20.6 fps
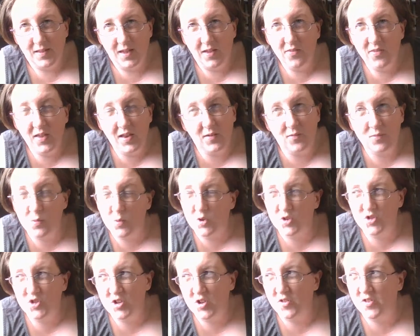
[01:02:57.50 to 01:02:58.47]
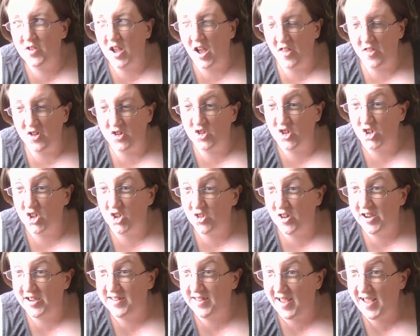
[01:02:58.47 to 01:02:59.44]
And then, of course, the others are
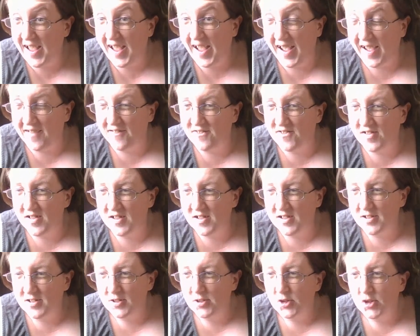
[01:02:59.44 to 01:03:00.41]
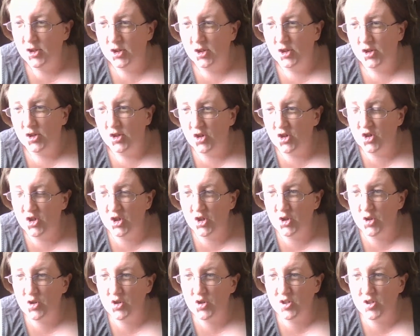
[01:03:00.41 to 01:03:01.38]
great to have.
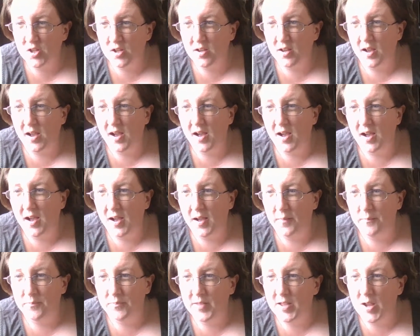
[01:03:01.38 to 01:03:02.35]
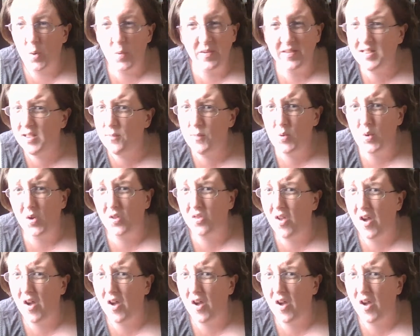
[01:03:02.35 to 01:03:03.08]
Juice, they always give you a